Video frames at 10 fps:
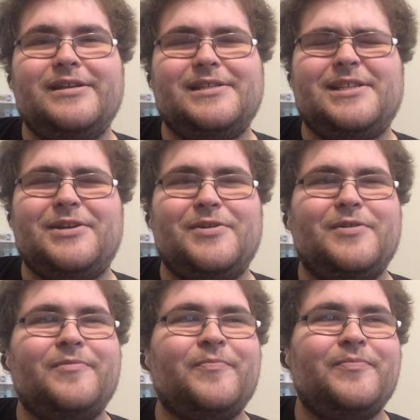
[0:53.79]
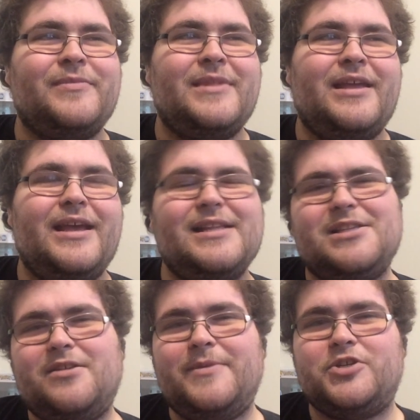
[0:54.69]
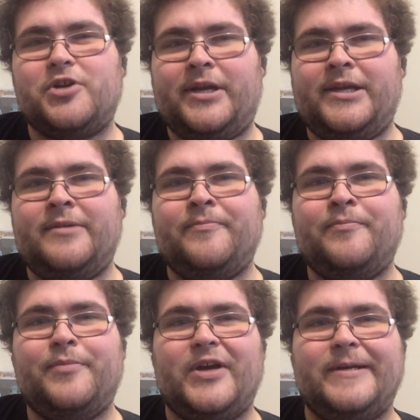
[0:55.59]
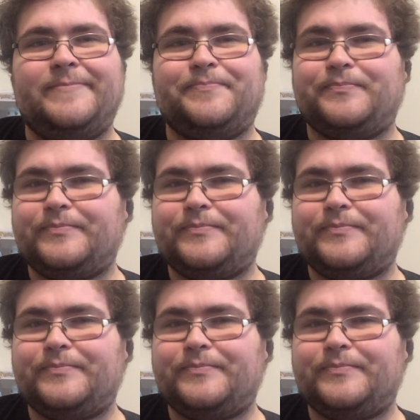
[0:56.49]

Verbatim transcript: so it's a little bit tricky, but